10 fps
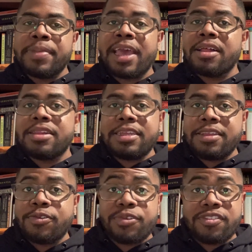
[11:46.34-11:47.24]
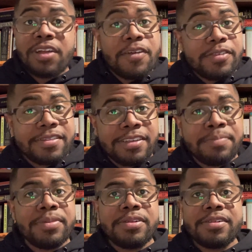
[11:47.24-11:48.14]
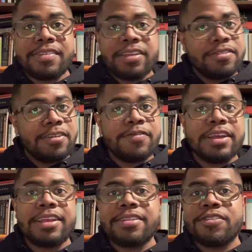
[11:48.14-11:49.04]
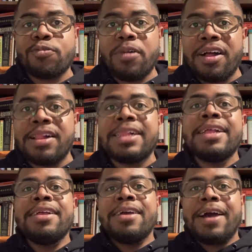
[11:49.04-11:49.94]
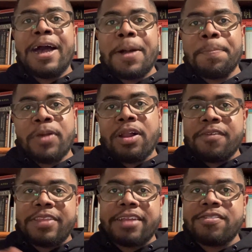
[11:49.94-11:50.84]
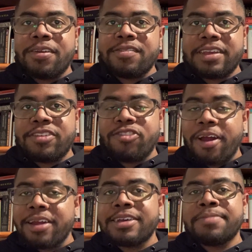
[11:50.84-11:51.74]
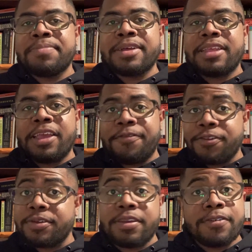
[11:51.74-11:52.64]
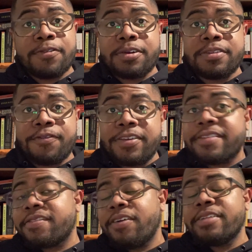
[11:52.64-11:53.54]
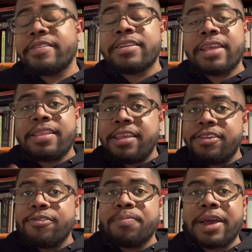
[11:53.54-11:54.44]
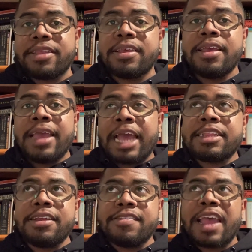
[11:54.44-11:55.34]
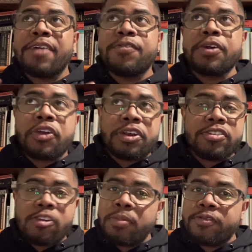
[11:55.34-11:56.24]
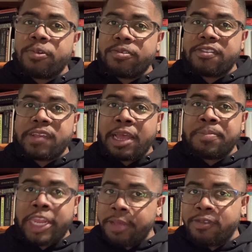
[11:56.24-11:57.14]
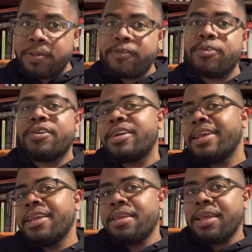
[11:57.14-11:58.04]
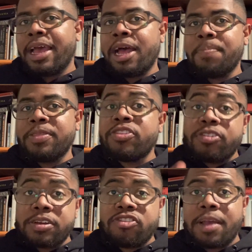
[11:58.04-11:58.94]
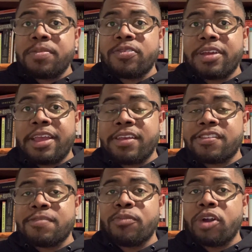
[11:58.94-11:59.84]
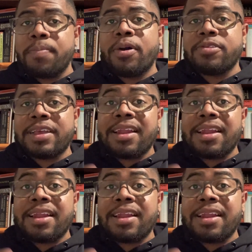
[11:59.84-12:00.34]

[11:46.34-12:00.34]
calculating Christoffel symbols and stuff like that as well. All of that sounds like jargon, but if you're here for the physics content, I think you might at least have heard some of those names before. The third chapter is more about